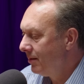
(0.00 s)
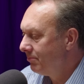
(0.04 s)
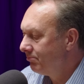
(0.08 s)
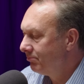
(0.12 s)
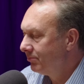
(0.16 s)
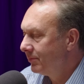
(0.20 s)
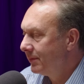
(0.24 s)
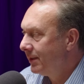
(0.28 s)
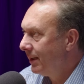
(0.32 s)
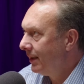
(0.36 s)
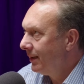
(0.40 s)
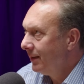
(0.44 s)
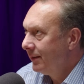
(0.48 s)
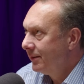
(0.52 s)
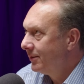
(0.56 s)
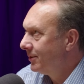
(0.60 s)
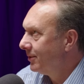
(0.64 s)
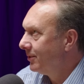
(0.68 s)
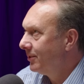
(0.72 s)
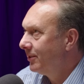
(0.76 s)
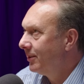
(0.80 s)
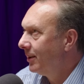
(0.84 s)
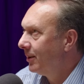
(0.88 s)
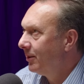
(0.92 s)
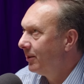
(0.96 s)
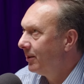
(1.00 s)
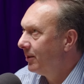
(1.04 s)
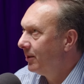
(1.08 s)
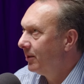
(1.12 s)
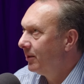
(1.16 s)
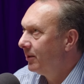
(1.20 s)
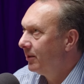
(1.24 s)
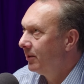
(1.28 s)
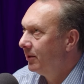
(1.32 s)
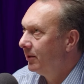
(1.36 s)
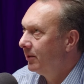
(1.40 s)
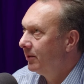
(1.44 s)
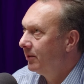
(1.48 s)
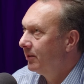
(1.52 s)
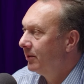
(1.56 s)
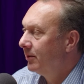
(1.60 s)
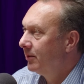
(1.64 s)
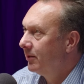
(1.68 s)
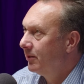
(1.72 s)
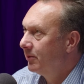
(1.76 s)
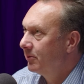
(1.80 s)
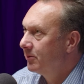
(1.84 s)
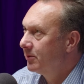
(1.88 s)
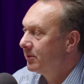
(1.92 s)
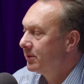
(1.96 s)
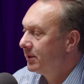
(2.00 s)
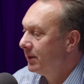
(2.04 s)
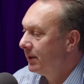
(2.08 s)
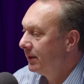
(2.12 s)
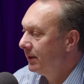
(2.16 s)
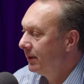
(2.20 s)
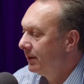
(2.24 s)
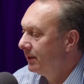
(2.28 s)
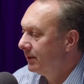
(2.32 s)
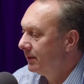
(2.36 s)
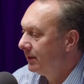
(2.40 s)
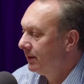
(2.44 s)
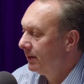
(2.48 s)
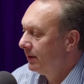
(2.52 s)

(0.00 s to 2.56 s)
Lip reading: dealt, or how to say that,